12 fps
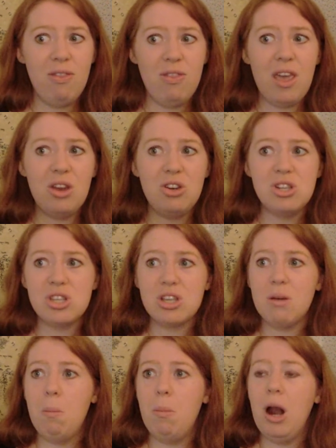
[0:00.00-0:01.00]
They just
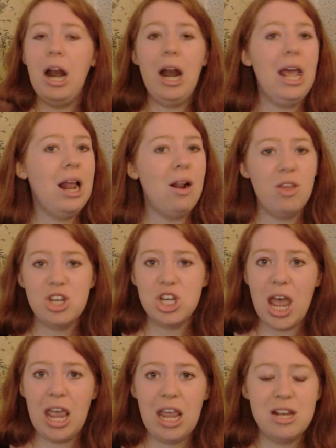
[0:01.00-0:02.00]
completely
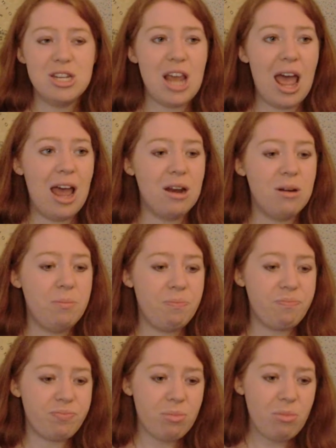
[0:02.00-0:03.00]
change, and
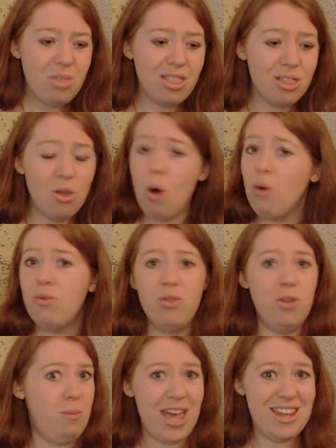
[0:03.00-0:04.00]
not
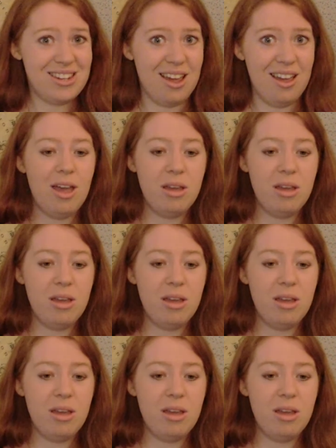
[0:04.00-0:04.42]
for the better.